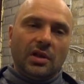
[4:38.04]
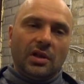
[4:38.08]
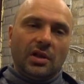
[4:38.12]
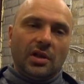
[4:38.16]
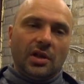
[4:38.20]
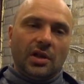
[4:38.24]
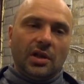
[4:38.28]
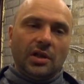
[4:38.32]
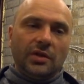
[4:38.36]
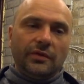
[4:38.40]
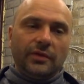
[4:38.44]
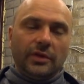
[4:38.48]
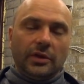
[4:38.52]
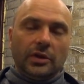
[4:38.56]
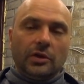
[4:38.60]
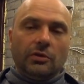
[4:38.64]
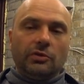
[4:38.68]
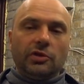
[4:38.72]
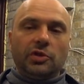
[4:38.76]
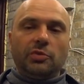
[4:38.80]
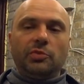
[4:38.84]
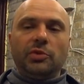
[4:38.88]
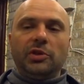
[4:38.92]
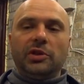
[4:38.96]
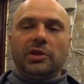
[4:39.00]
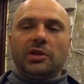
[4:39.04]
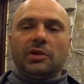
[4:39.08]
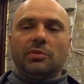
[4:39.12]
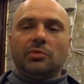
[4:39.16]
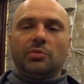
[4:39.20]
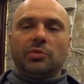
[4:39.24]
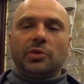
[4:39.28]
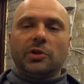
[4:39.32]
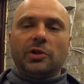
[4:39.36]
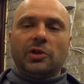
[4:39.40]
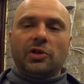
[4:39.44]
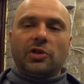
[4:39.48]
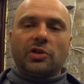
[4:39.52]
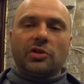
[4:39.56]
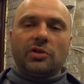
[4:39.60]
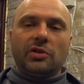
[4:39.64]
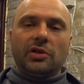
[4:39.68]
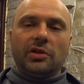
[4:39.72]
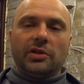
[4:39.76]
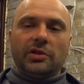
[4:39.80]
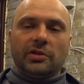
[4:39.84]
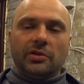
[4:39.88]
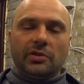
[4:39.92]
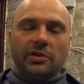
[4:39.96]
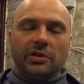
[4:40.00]
and the low speed compression
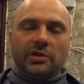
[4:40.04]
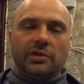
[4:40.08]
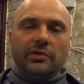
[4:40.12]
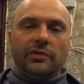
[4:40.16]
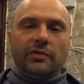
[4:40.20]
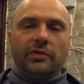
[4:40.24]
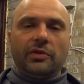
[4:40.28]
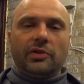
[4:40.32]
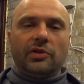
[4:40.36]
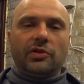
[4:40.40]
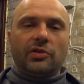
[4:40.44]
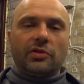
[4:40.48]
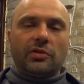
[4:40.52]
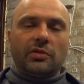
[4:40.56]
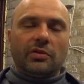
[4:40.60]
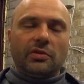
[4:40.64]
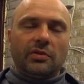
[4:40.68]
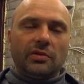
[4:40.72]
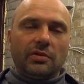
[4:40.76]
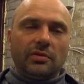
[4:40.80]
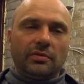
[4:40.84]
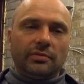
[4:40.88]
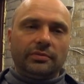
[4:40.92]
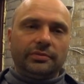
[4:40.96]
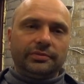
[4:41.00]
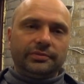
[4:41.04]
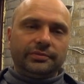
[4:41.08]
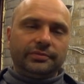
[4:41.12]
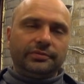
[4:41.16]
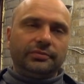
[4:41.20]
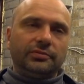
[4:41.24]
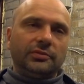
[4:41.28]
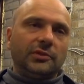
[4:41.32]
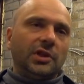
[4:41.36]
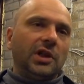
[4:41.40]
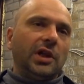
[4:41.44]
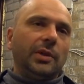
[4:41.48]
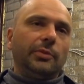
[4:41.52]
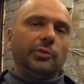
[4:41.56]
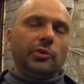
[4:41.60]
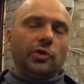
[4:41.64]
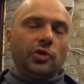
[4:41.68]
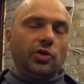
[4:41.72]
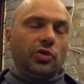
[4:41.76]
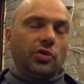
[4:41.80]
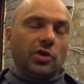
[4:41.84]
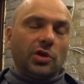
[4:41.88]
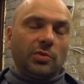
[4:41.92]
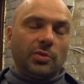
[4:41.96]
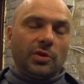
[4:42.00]
is not sufficient. I'm not
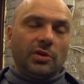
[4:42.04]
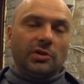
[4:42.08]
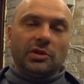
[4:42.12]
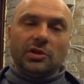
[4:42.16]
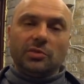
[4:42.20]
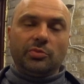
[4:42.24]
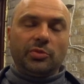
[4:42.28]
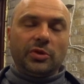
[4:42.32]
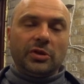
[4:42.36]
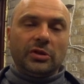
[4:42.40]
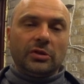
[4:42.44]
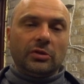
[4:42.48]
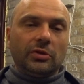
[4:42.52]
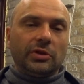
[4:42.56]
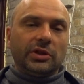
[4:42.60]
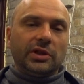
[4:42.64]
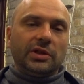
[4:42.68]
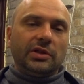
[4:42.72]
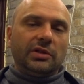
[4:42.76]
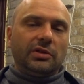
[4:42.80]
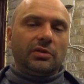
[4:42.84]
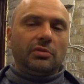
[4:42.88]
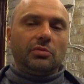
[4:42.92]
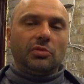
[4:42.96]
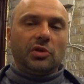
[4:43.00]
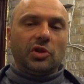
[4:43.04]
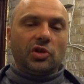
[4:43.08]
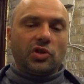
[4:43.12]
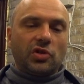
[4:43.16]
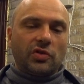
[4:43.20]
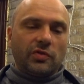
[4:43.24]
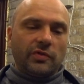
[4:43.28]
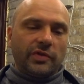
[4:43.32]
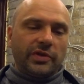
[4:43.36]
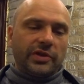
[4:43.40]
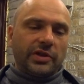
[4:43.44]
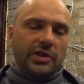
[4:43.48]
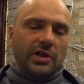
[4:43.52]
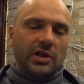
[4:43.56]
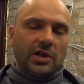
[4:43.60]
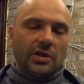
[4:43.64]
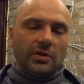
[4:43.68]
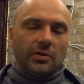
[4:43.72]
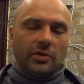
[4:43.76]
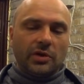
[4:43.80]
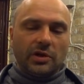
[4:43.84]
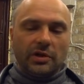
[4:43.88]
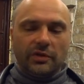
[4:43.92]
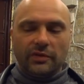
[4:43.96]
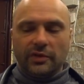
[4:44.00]
sure about the preload, I didn't measure the sag
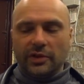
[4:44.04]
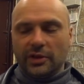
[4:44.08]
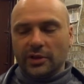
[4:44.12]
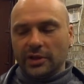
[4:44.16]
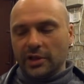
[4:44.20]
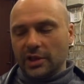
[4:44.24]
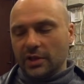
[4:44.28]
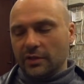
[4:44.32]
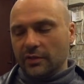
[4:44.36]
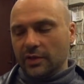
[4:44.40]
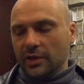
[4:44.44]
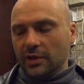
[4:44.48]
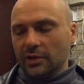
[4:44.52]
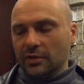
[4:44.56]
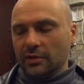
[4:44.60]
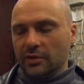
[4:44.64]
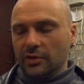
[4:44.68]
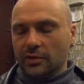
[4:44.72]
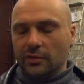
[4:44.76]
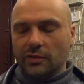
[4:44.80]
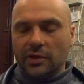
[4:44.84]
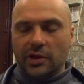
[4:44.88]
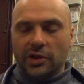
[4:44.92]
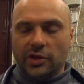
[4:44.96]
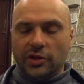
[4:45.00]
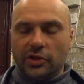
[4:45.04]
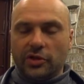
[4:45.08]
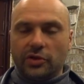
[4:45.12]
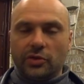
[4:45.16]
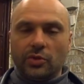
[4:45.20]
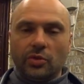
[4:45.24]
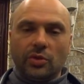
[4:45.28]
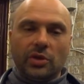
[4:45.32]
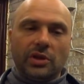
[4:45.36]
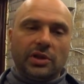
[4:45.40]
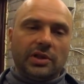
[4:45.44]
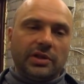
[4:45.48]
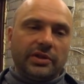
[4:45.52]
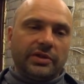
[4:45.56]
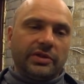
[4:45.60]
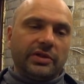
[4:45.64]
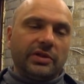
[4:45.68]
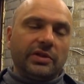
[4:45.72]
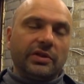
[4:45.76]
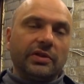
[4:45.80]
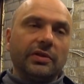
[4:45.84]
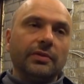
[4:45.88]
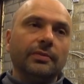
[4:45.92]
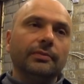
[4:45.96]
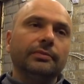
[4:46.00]
or anything like that, so I just took it as
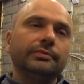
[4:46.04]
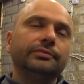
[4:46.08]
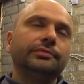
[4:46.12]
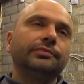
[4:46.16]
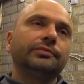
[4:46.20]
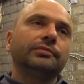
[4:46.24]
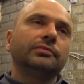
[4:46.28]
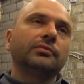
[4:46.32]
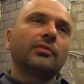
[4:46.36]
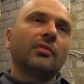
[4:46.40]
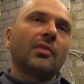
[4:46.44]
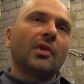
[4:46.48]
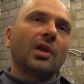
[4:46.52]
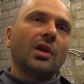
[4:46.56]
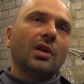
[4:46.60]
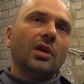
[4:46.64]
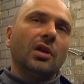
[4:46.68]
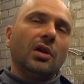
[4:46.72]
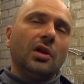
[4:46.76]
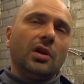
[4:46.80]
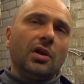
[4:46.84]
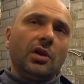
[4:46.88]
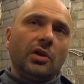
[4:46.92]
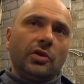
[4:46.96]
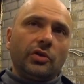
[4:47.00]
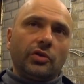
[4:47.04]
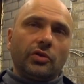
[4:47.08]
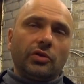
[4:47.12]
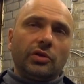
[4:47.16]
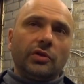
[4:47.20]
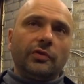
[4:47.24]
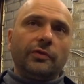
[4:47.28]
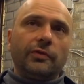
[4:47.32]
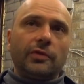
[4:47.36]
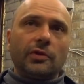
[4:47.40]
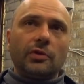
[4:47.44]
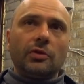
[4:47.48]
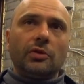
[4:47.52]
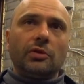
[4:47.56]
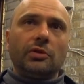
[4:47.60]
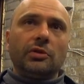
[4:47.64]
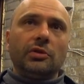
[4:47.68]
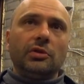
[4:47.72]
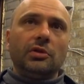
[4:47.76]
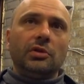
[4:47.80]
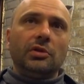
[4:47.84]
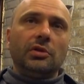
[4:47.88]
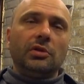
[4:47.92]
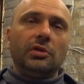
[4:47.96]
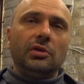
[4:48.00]
is. So in the front,